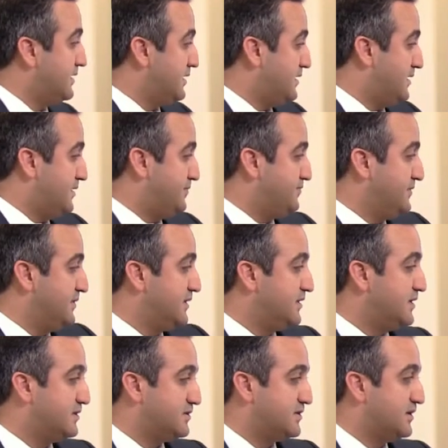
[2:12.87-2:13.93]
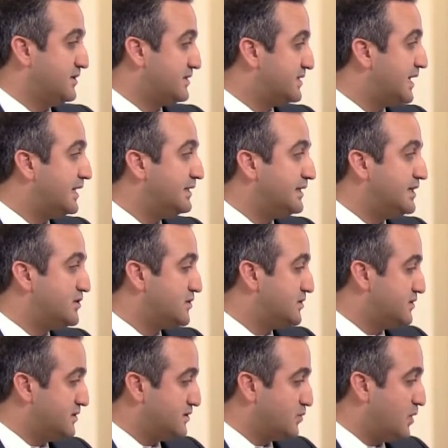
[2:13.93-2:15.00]
Um, there's skin
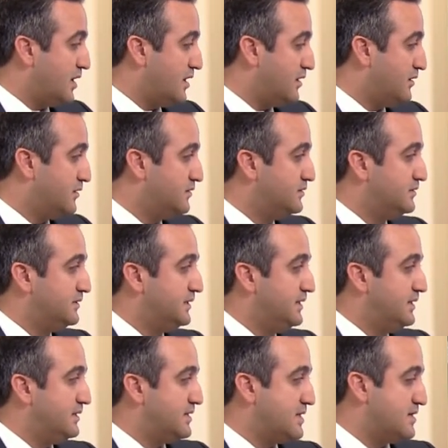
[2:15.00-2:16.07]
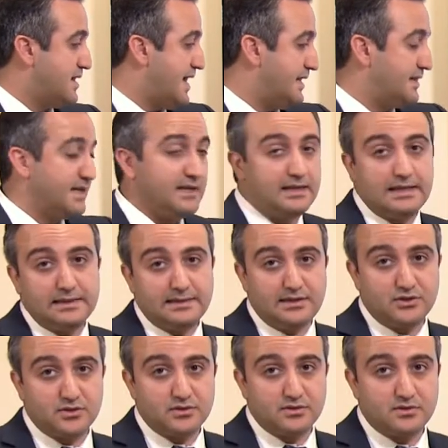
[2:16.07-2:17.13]
lesions as well, uh, and kidney
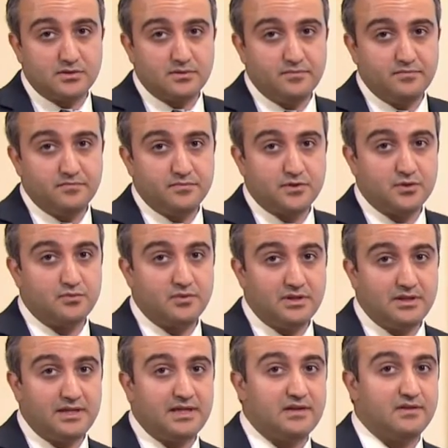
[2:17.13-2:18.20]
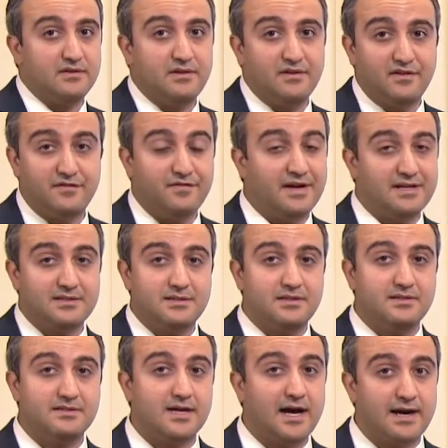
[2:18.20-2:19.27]
lesions. So really, it, it affects the
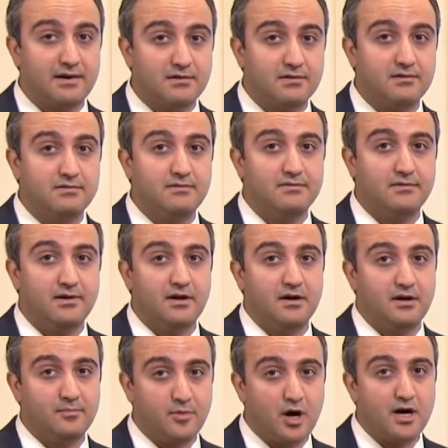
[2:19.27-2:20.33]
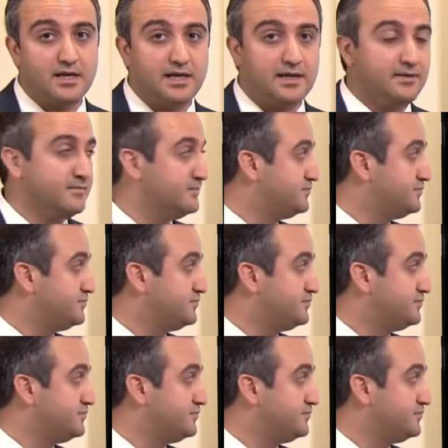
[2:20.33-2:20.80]
entire uh, body.